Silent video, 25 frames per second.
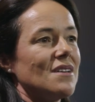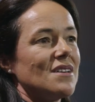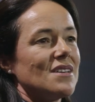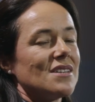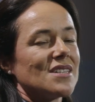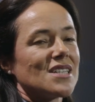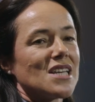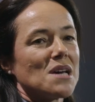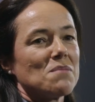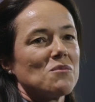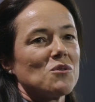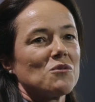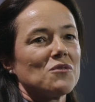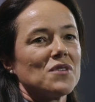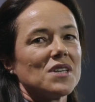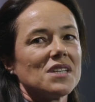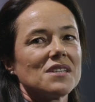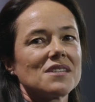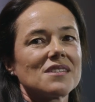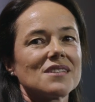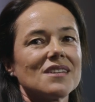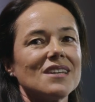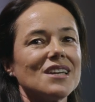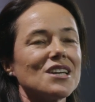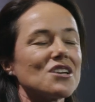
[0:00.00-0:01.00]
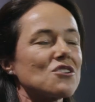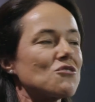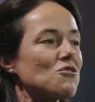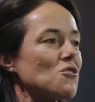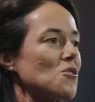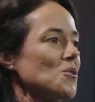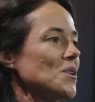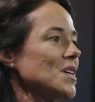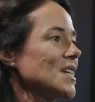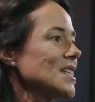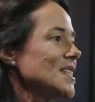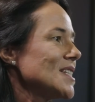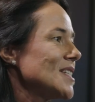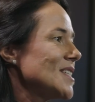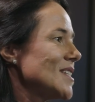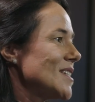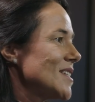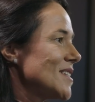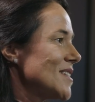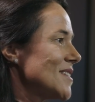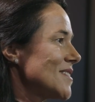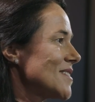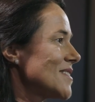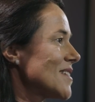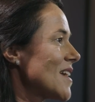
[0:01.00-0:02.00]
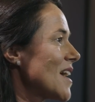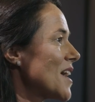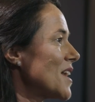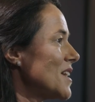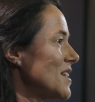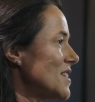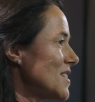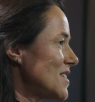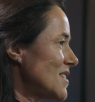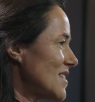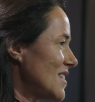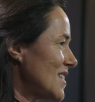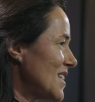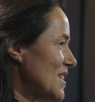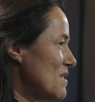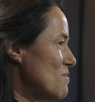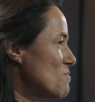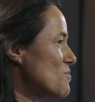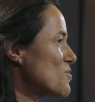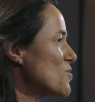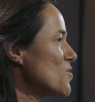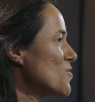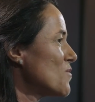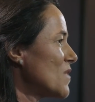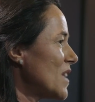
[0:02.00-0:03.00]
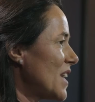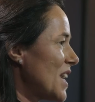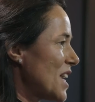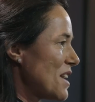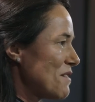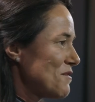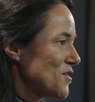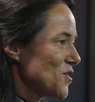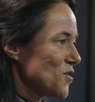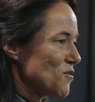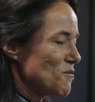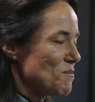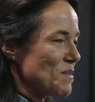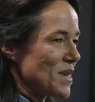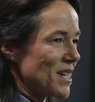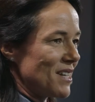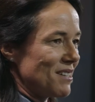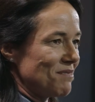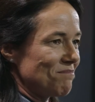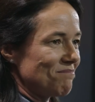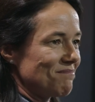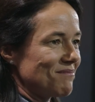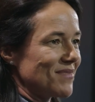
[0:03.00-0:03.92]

some of these chronic diseases and improve the lives of many.